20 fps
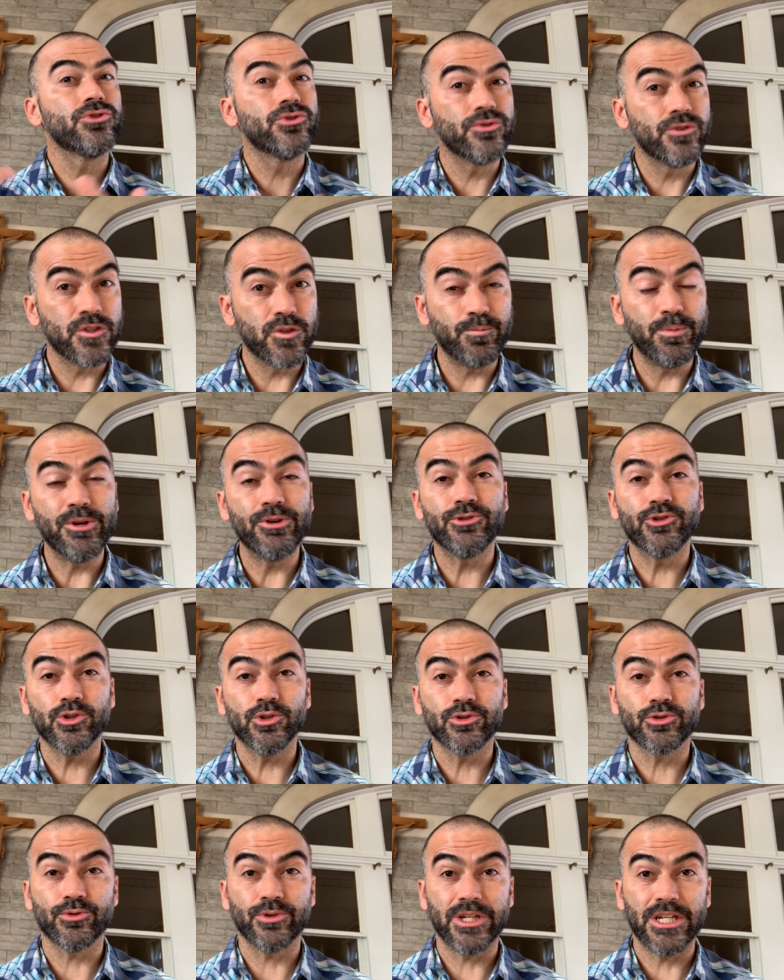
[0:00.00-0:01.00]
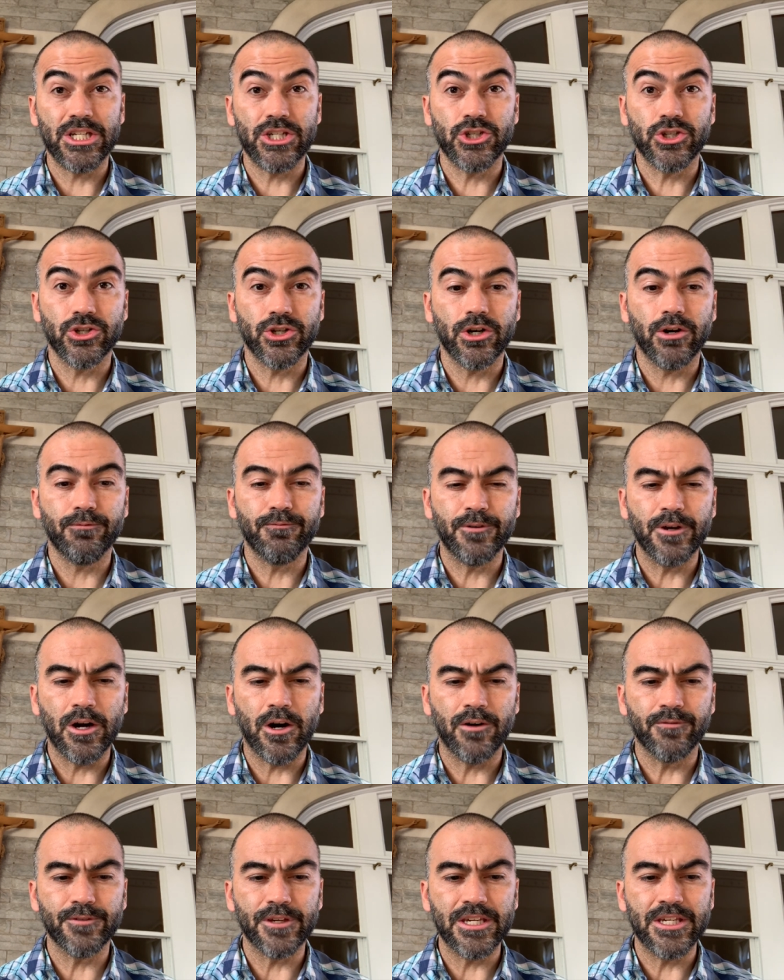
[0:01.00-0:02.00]
to the spiritual tradition
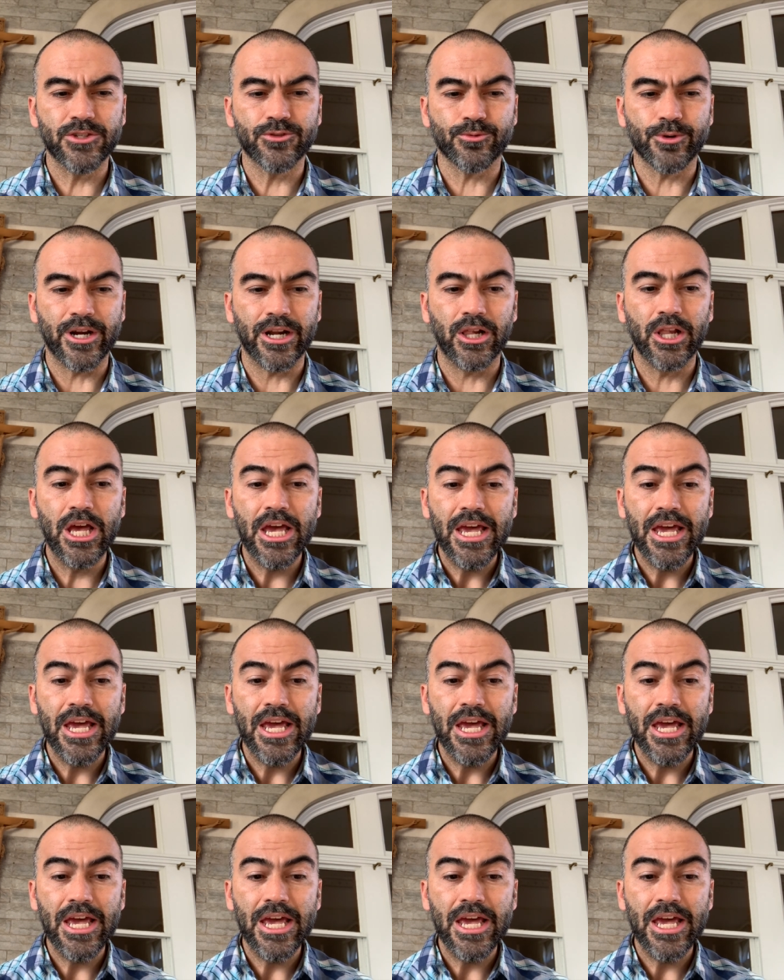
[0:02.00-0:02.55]
of Israel.